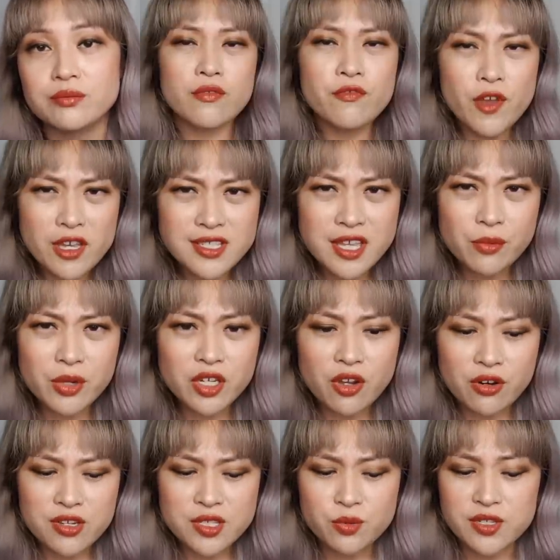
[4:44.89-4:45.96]
The first thing we
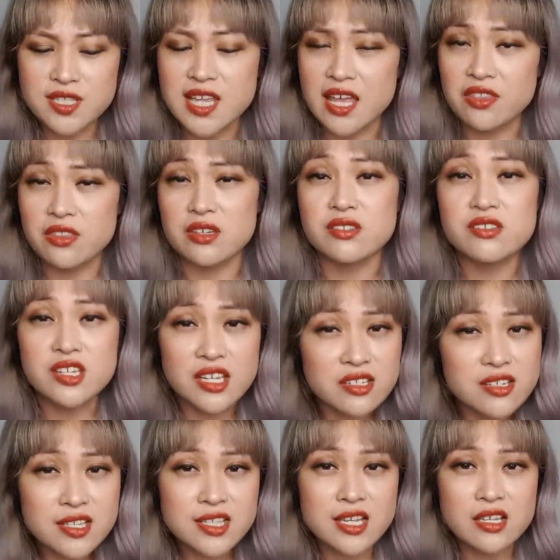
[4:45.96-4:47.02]
noticed was that the
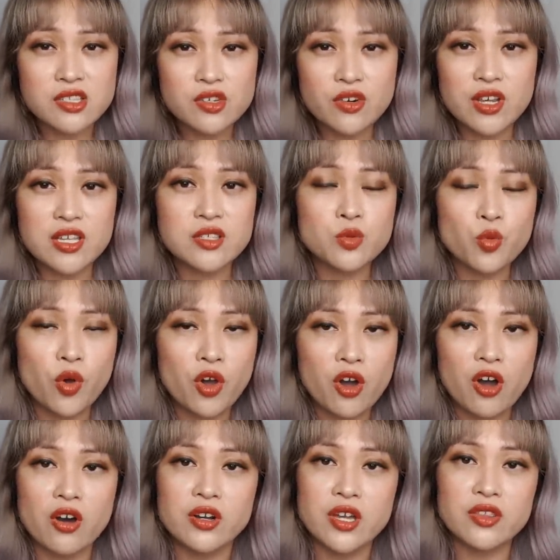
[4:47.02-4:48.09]
tinted sunscreens were
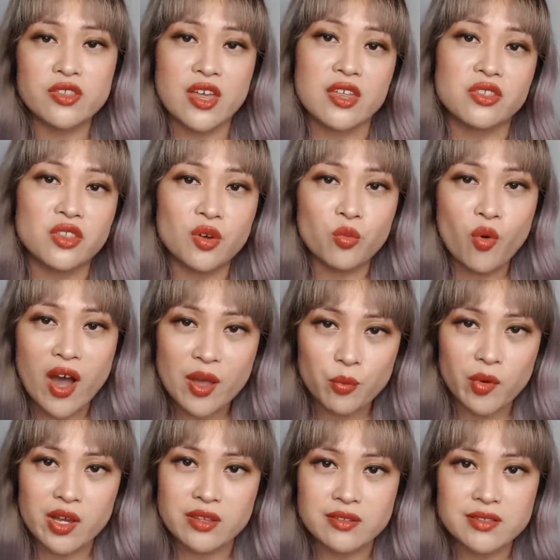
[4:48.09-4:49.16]
hotter than the
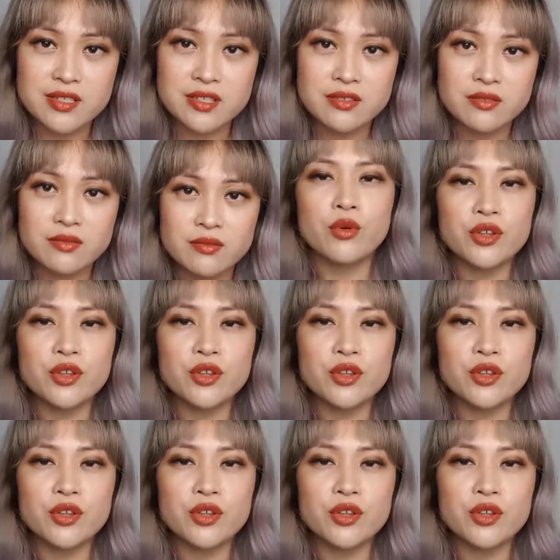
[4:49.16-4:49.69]
white ones.